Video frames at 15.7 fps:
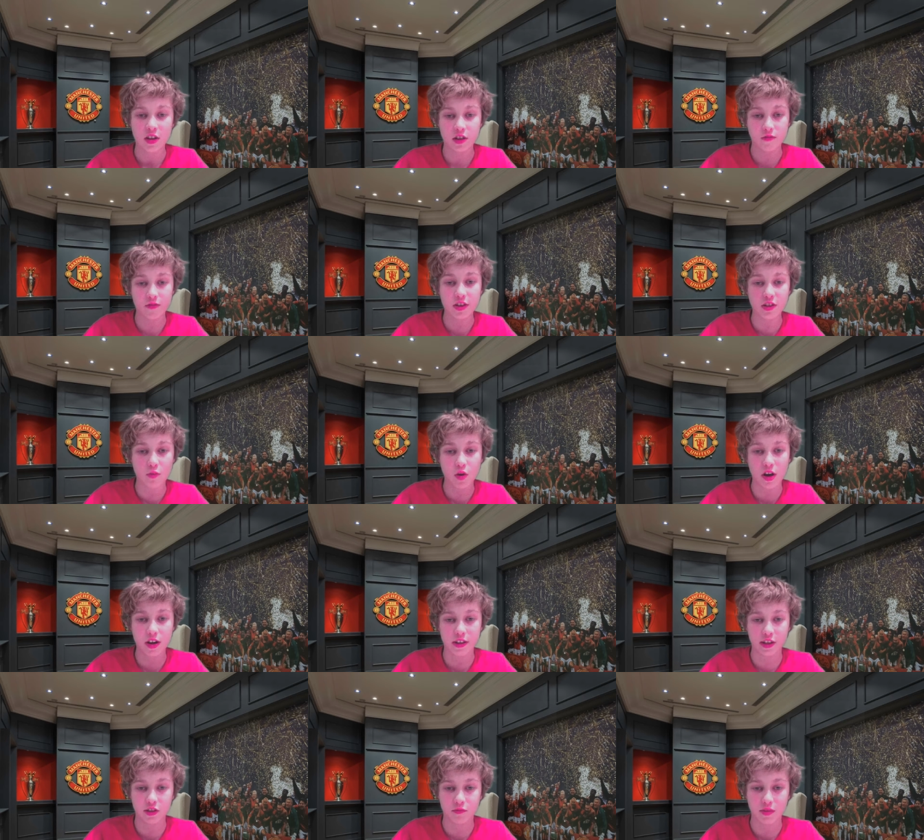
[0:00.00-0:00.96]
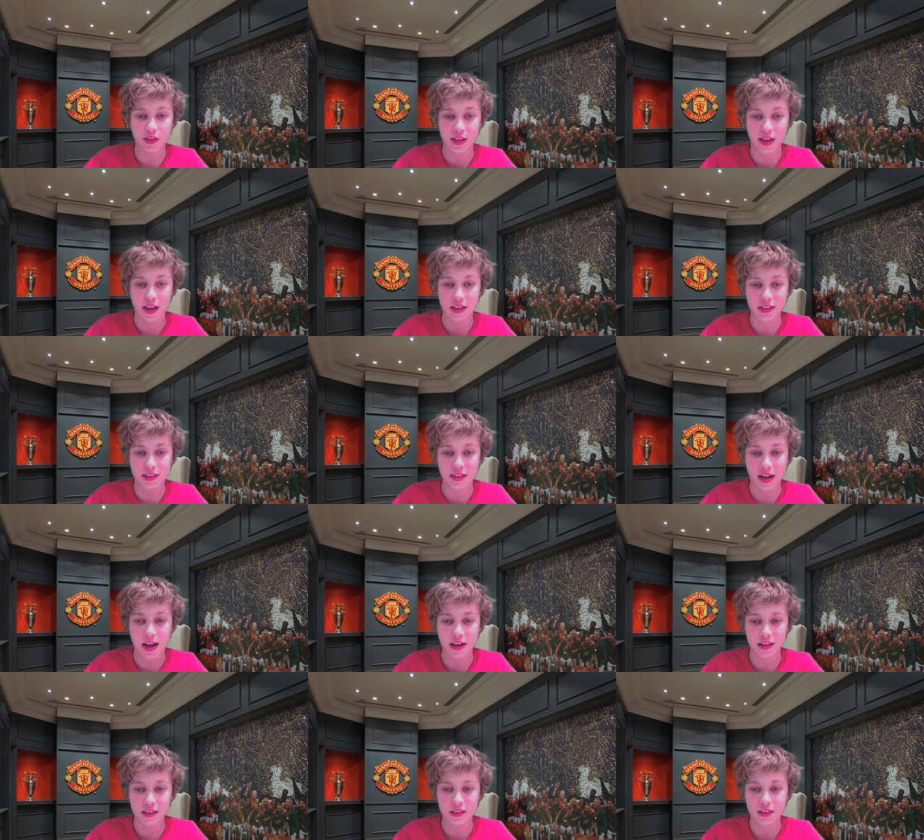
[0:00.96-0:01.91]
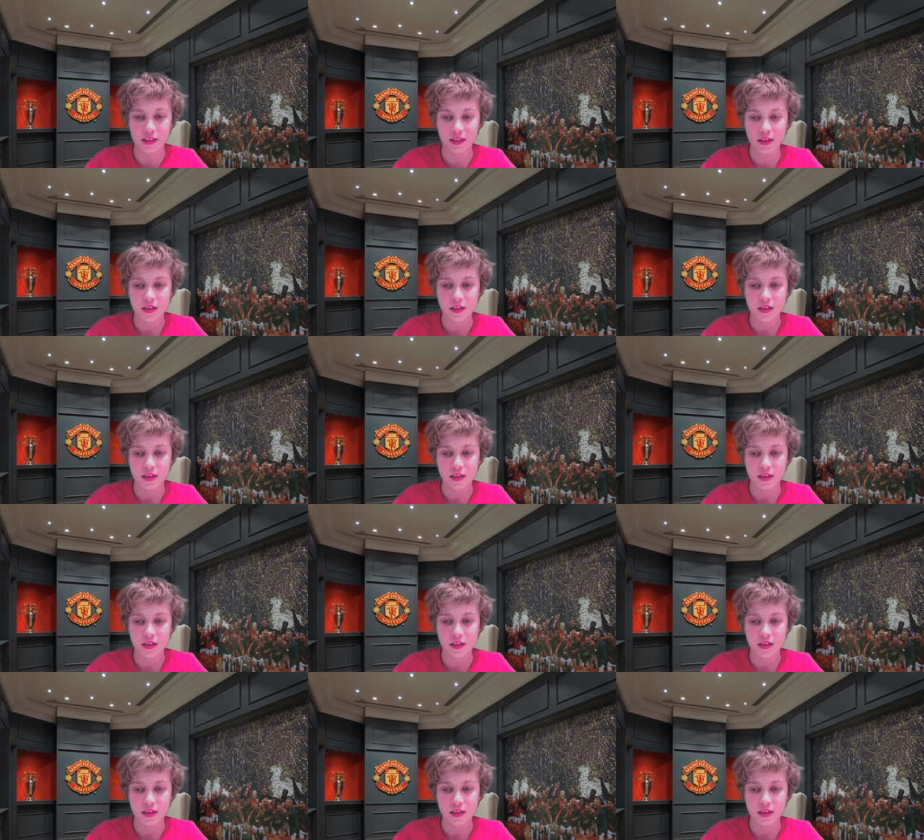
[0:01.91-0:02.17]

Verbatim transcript: The reason why he doesn't want to get sacked.